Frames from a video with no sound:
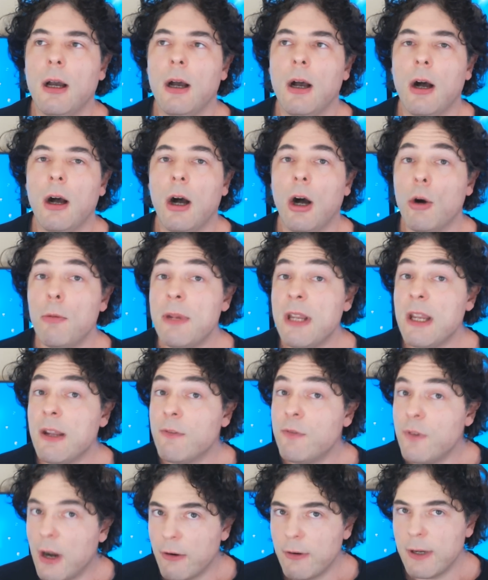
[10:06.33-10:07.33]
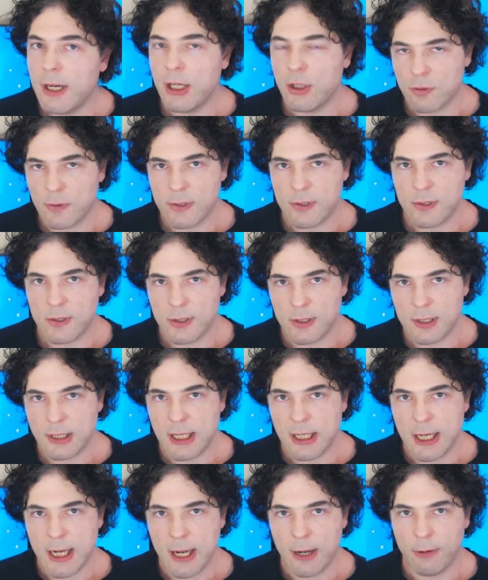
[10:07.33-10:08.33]
I'll be very interested to
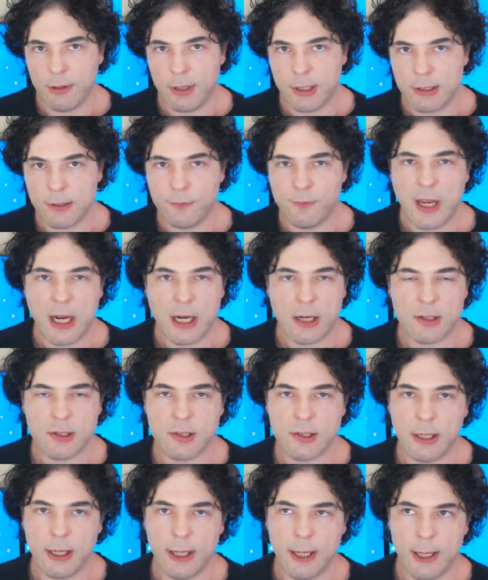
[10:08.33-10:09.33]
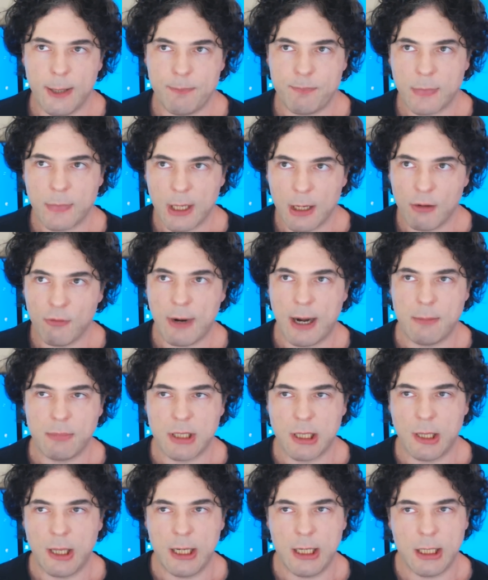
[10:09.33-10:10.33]
see how this affects um,
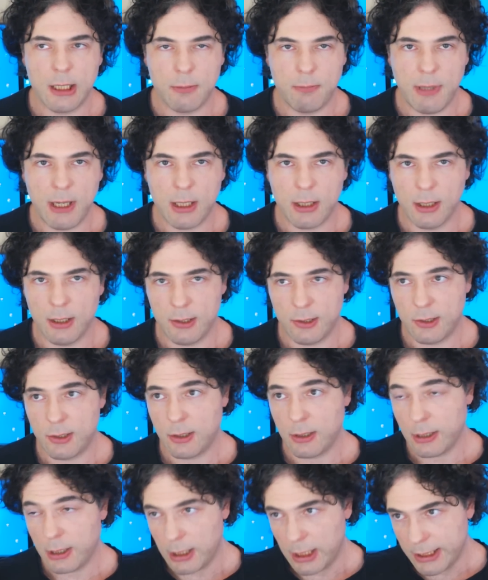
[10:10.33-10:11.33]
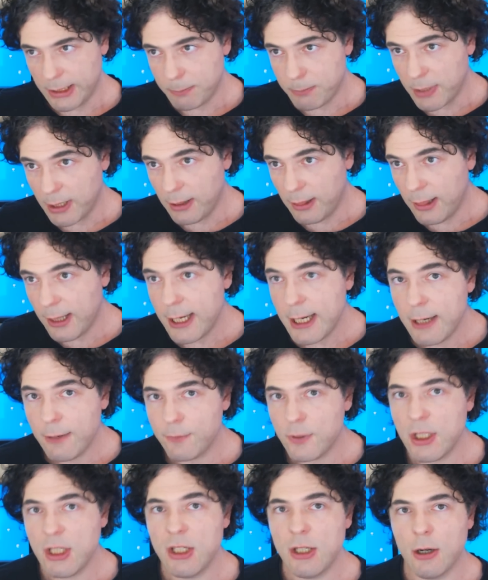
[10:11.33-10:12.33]
Raptor Lake because I
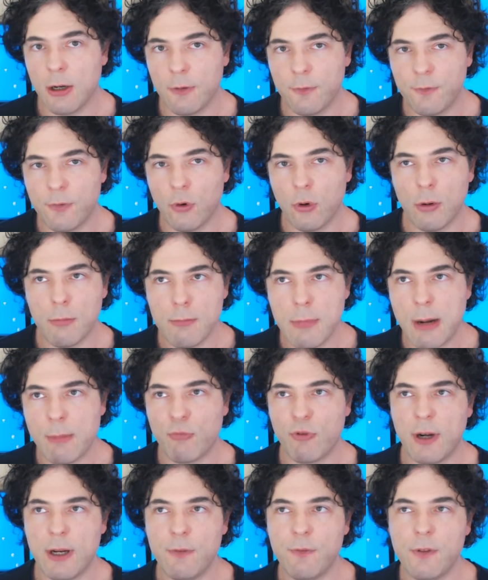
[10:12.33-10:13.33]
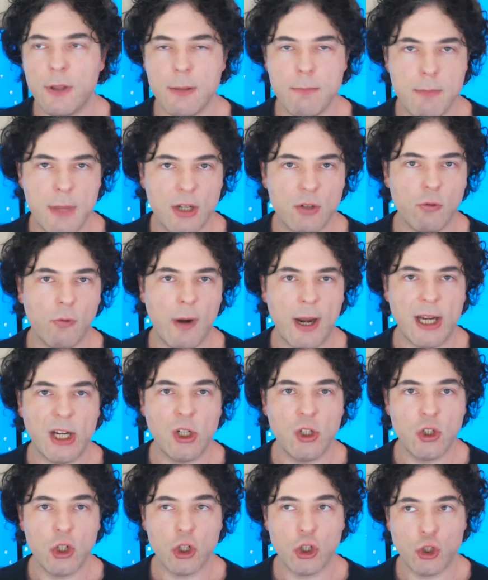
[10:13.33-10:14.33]
believe DDR4 memory for the
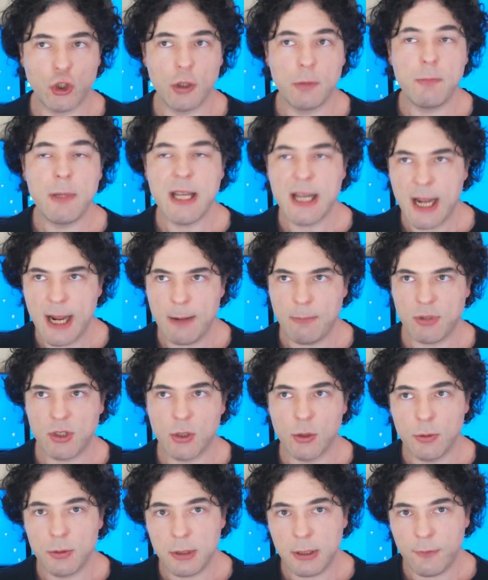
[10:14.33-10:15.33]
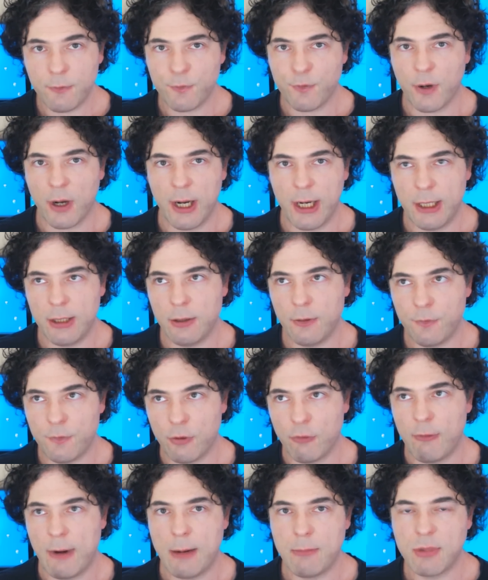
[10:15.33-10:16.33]
mid-range should be absolutely fine
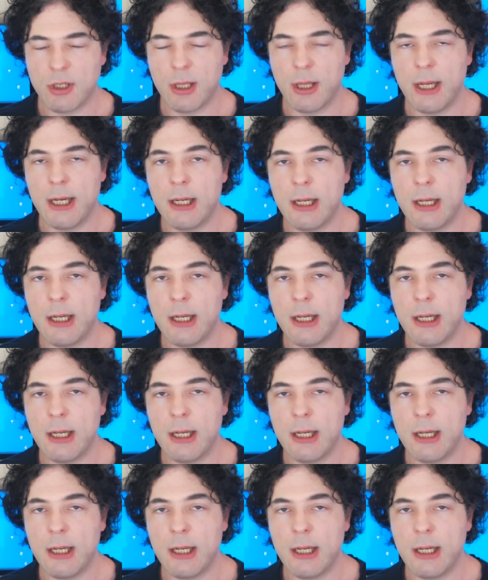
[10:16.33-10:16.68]
for Raptor Lake.